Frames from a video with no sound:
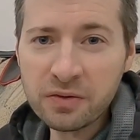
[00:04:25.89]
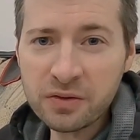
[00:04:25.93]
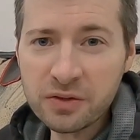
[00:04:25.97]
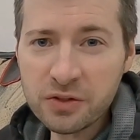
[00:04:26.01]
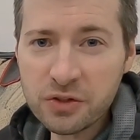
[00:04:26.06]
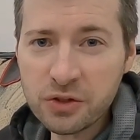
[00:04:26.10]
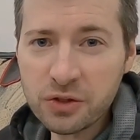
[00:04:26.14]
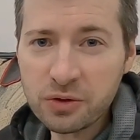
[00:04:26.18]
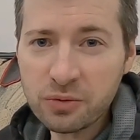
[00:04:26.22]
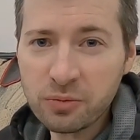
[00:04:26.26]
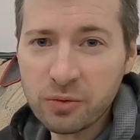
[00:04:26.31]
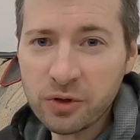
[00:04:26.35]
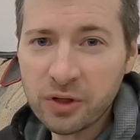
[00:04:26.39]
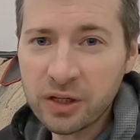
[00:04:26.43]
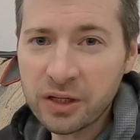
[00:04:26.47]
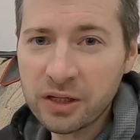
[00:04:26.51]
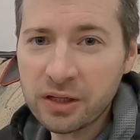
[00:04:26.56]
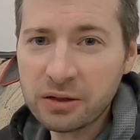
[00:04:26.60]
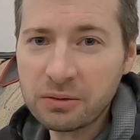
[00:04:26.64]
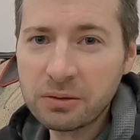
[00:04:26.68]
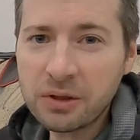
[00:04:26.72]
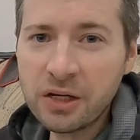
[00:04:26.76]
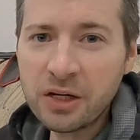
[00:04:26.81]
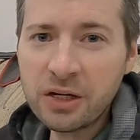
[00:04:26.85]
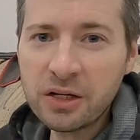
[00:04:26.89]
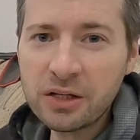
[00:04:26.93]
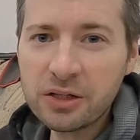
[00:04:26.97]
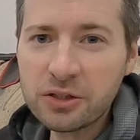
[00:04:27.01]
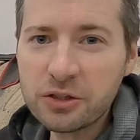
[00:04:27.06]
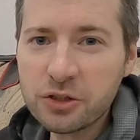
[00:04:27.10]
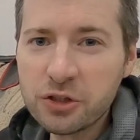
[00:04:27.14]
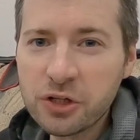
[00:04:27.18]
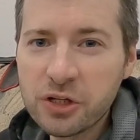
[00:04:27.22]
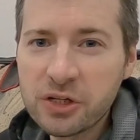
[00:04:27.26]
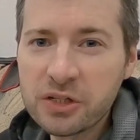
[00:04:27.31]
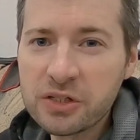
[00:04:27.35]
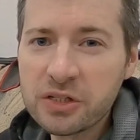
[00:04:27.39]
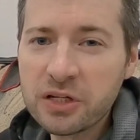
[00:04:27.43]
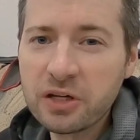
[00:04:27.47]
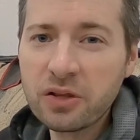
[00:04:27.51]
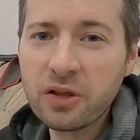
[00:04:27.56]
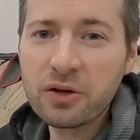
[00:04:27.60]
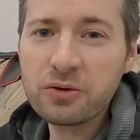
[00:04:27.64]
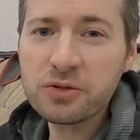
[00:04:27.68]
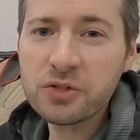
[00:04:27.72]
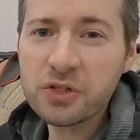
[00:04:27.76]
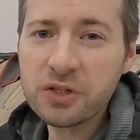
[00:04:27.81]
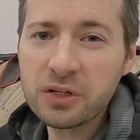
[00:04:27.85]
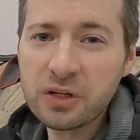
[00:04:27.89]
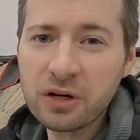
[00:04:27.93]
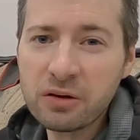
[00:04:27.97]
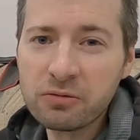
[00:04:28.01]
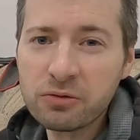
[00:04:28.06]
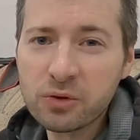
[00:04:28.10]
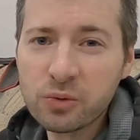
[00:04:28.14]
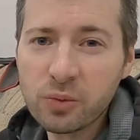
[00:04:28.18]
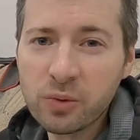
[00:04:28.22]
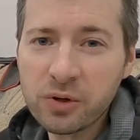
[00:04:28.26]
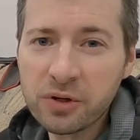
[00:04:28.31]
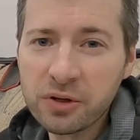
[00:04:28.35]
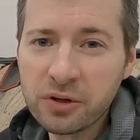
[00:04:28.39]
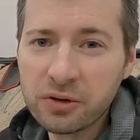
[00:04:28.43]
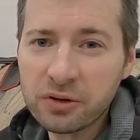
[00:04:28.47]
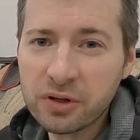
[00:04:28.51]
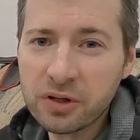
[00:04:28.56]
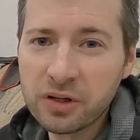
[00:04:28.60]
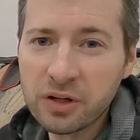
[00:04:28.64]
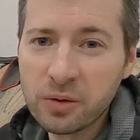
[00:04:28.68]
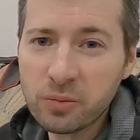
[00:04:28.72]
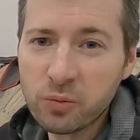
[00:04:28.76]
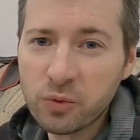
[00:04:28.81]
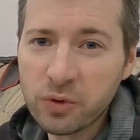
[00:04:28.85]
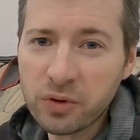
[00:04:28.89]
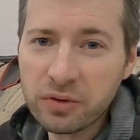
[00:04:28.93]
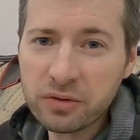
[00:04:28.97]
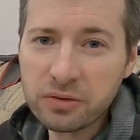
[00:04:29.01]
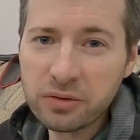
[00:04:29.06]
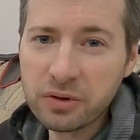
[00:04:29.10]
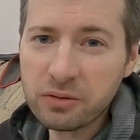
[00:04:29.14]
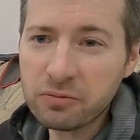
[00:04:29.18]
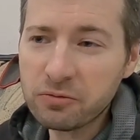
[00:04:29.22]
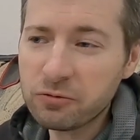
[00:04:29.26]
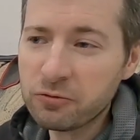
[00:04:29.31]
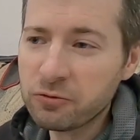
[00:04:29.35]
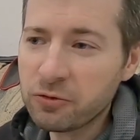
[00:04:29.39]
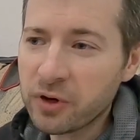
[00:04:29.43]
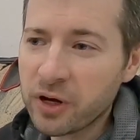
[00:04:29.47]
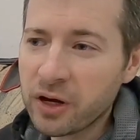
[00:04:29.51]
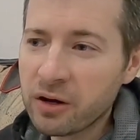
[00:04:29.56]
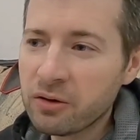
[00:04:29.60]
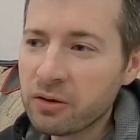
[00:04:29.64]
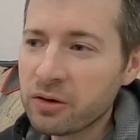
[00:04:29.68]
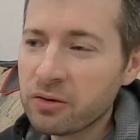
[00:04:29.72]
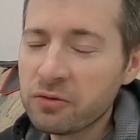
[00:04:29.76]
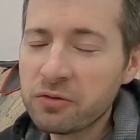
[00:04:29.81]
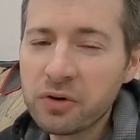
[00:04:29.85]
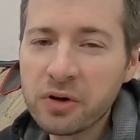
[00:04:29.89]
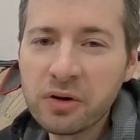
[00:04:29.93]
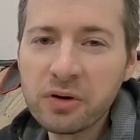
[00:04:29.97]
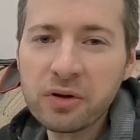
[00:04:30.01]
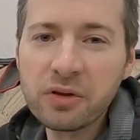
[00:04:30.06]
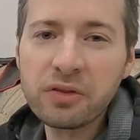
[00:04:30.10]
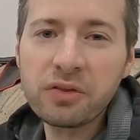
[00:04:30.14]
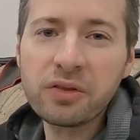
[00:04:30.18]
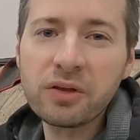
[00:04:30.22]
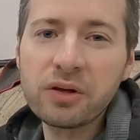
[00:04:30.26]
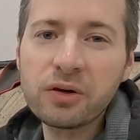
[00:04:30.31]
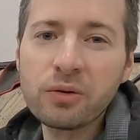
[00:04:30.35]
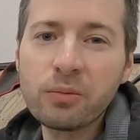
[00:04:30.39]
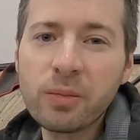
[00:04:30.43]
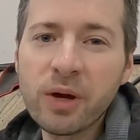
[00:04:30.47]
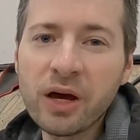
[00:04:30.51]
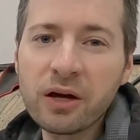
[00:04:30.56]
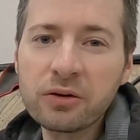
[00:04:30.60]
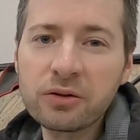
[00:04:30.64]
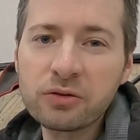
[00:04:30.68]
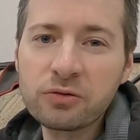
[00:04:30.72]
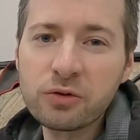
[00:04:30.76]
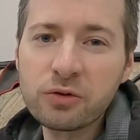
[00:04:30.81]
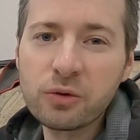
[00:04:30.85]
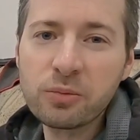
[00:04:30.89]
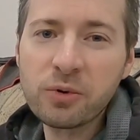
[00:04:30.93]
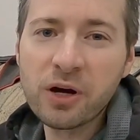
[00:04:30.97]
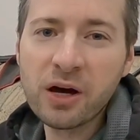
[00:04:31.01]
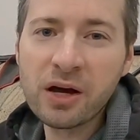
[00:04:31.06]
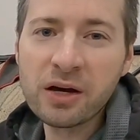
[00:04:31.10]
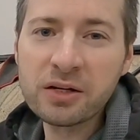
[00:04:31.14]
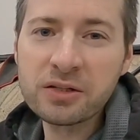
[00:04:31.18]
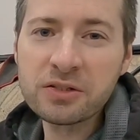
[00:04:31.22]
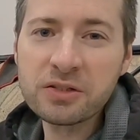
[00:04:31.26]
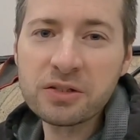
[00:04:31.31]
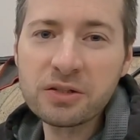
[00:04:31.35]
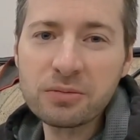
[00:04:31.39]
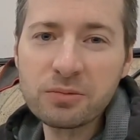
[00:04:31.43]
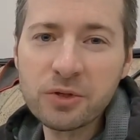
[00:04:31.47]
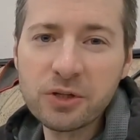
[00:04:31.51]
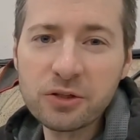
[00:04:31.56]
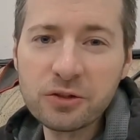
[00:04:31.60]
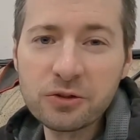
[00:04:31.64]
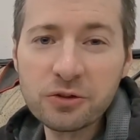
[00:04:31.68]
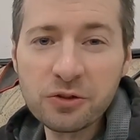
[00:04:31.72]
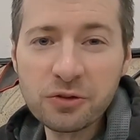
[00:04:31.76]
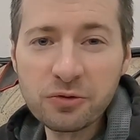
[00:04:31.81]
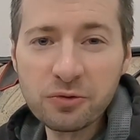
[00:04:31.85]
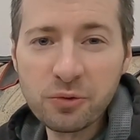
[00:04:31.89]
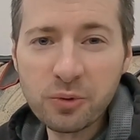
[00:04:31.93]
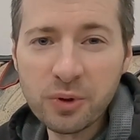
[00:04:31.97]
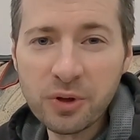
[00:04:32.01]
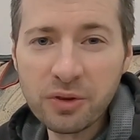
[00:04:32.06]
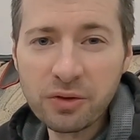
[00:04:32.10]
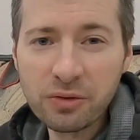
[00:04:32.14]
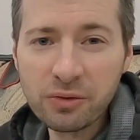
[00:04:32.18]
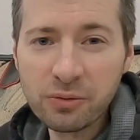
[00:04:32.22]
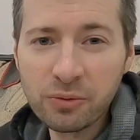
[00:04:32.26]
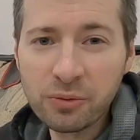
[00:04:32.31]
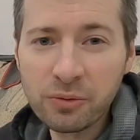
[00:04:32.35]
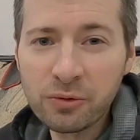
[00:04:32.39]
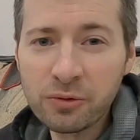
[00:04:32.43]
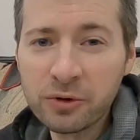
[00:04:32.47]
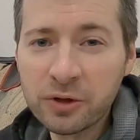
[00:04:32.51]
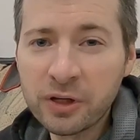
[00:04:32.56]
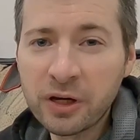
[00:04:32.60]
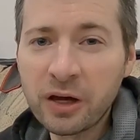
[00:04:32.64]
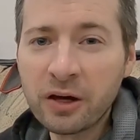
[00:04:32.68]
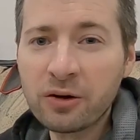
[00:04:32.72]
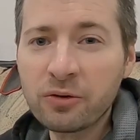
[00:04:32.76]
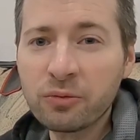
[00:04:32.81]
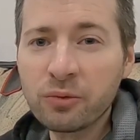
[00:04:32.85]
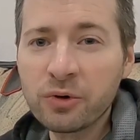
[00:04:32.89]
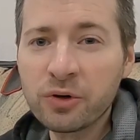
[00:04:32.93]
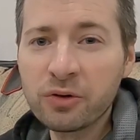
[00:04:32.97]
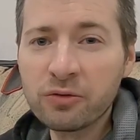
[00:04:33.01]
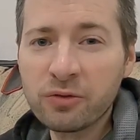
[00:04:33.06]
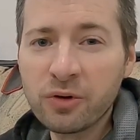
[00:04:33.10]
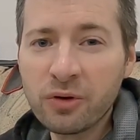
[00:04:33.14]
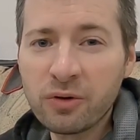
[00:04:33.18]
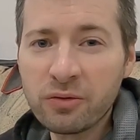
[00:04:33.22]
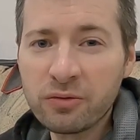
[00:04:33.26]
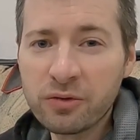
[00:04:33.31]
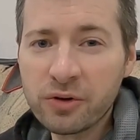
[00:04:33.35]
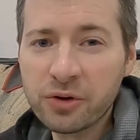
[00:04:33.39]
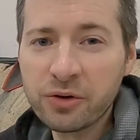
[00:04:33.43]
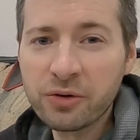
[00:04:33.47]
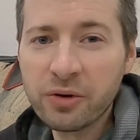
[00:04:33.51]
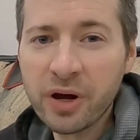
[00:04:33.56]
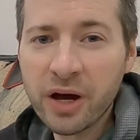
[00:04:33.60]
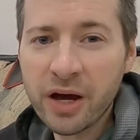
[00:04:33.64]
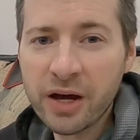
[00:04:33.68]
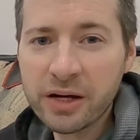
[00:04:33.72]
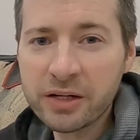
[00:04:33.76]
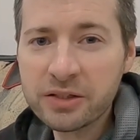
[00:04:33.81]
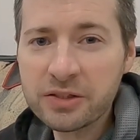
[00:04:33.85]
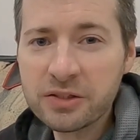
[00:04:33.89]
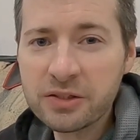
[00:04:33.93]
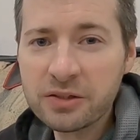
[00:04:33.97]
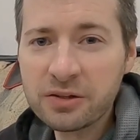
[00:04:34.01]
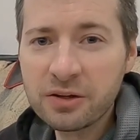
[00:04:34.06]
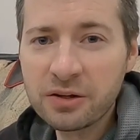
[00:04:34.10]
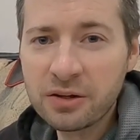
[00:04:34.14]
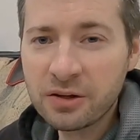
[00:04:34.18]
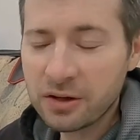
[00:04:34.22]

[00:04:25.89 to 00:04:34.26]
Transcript: So you want to get just close enough to where you're going to end up with a very, very thin amount of epoxy because you've went through and gotten rid of all of the cracks.